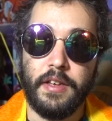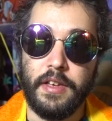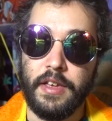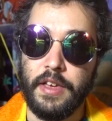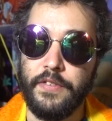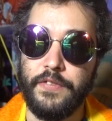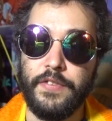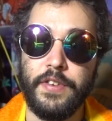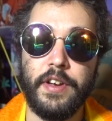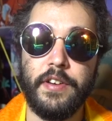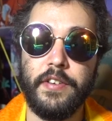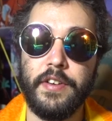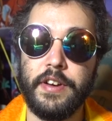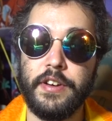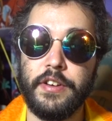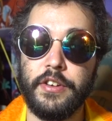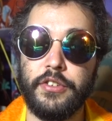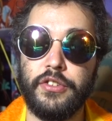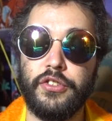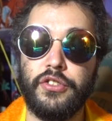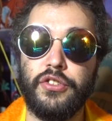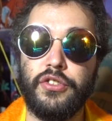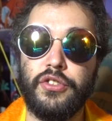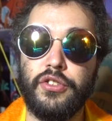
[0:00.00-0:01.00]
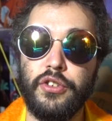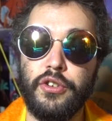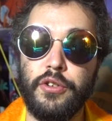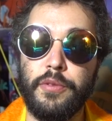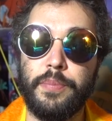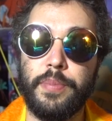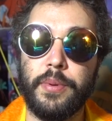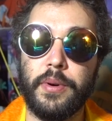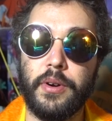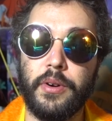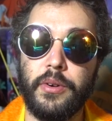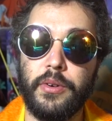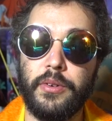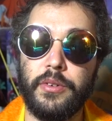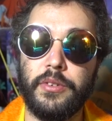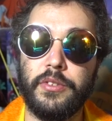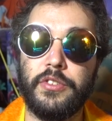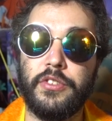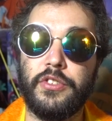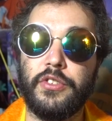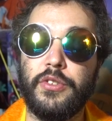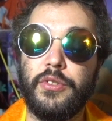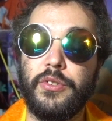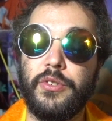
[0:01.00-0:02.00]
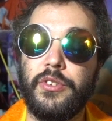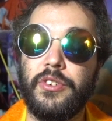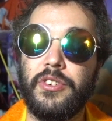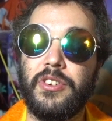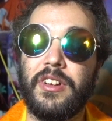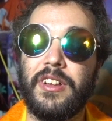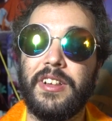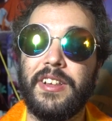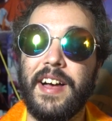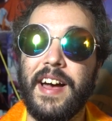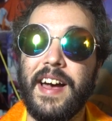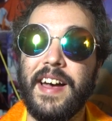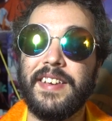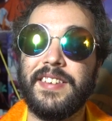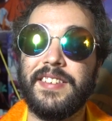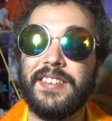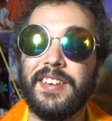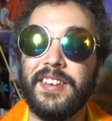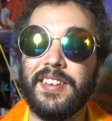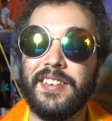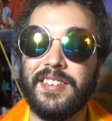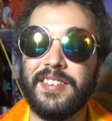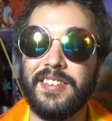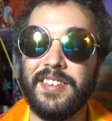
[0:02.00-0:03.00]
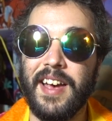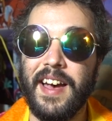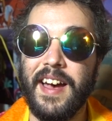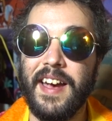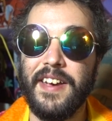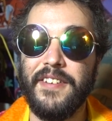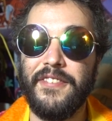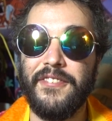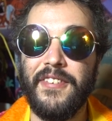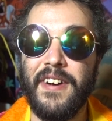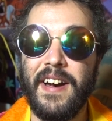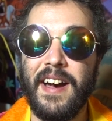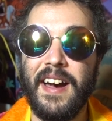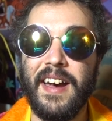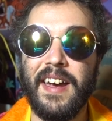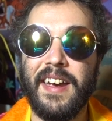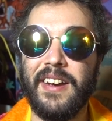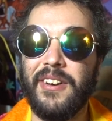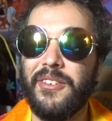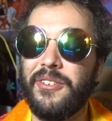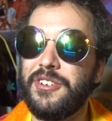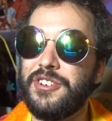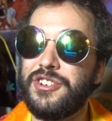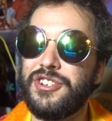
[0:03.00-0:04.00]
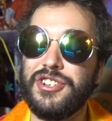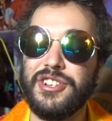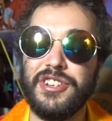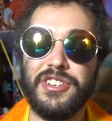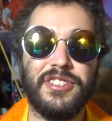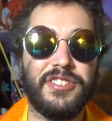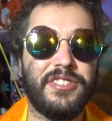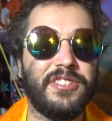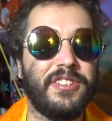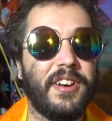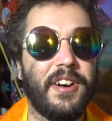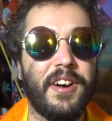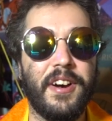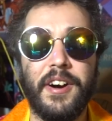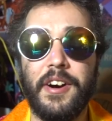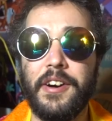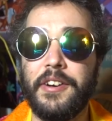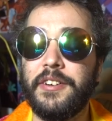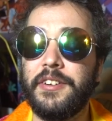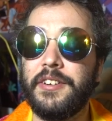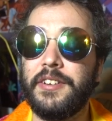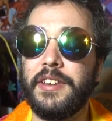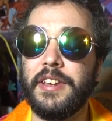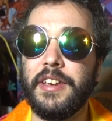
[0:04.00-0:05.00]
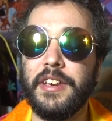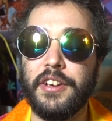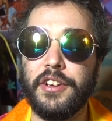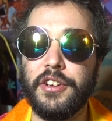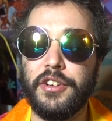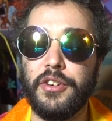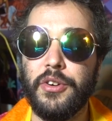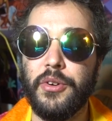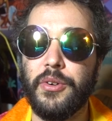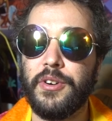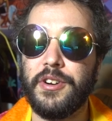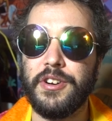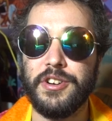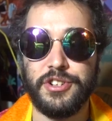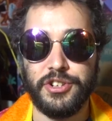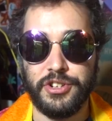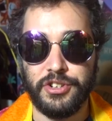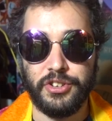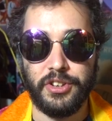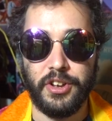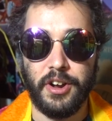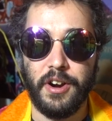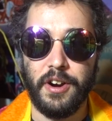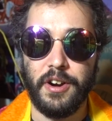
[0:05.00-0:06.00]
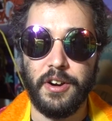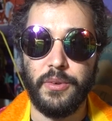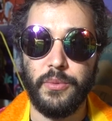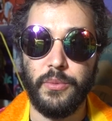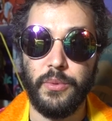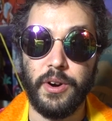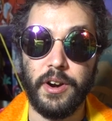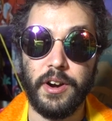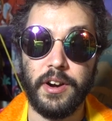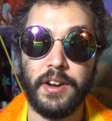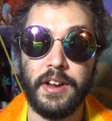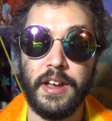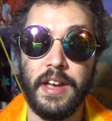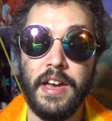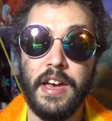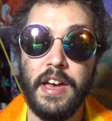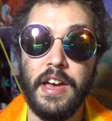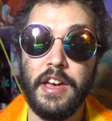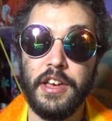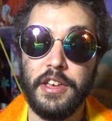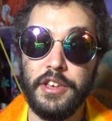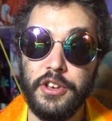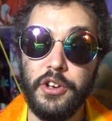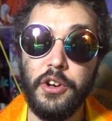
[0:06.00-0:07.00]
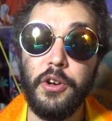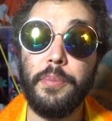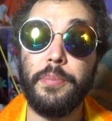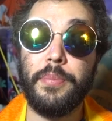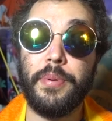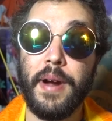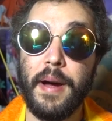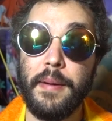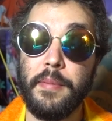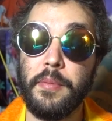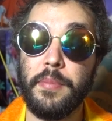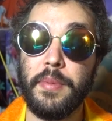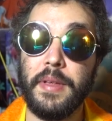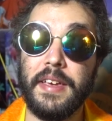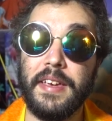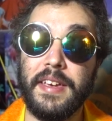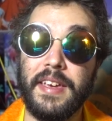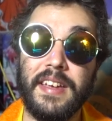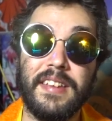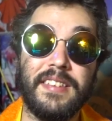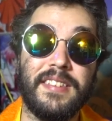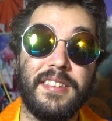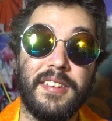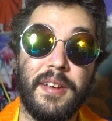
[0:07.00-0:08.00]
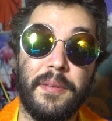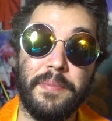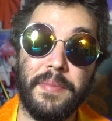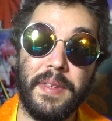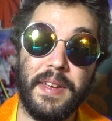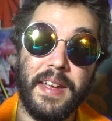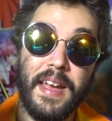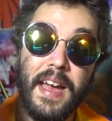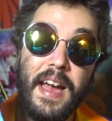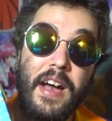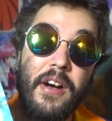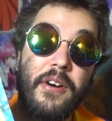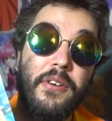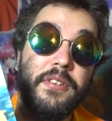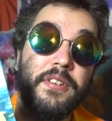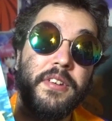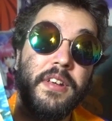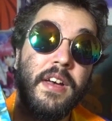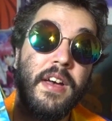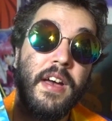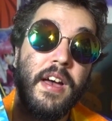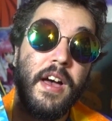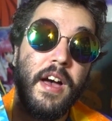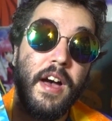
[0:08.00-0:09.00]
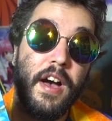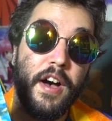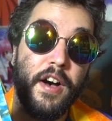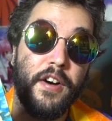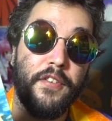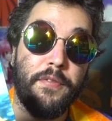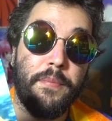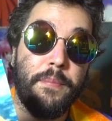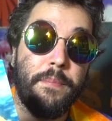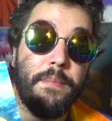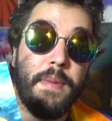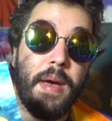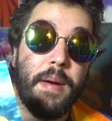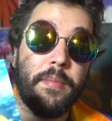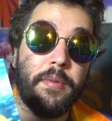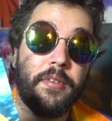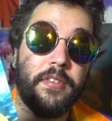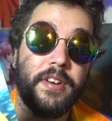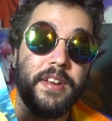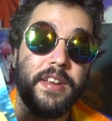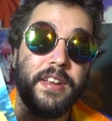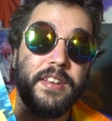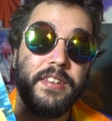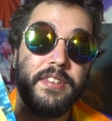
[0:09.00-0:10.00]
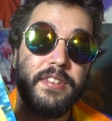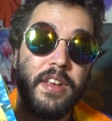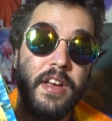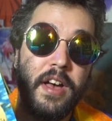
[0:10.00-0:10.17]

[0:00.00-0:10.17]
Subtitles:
If you're into super old school classic sci-fi or just utterly gorgeous artwork, you'll probably get something out of Memories